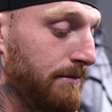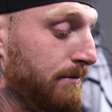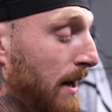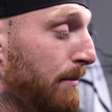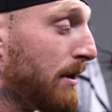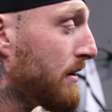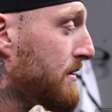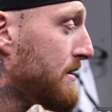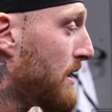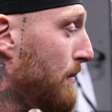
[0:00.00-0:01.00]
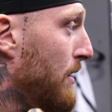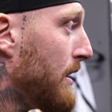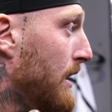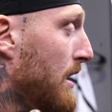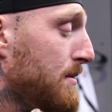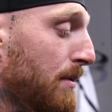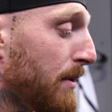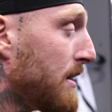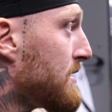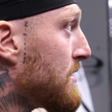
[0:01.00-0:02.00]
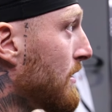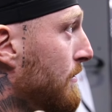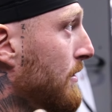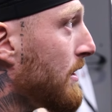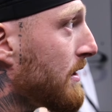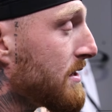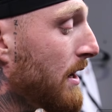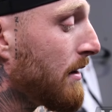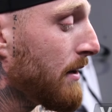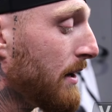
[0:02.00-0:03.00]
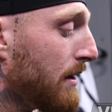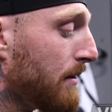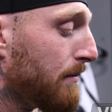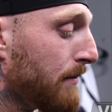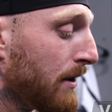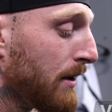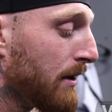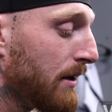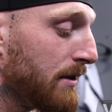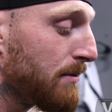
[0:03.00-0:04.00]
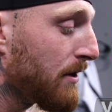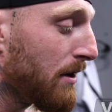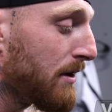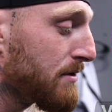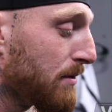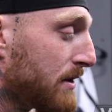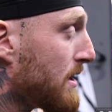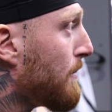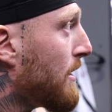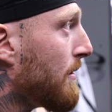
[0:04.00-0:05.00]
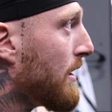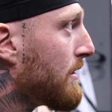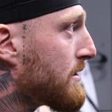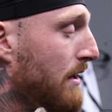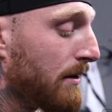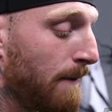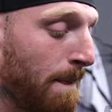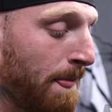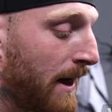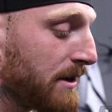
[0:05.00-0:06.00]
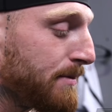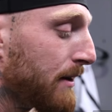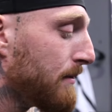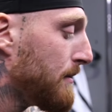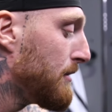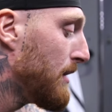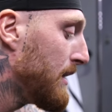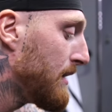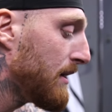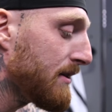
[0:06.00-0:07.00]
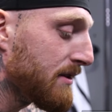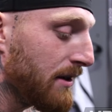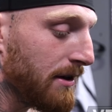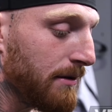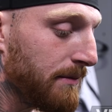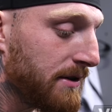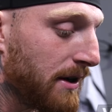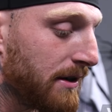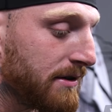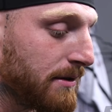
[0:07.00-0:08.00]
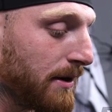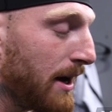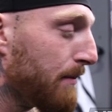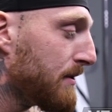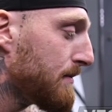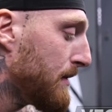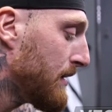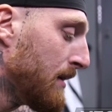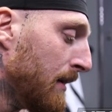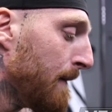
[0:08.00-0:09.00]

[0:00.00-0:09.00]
Matt Butler's the same way. That guy's been waiting his turn for years now, and he's one of the hardest workers I've been around. So I expect him to do great things, and I'm excited to see what happens. But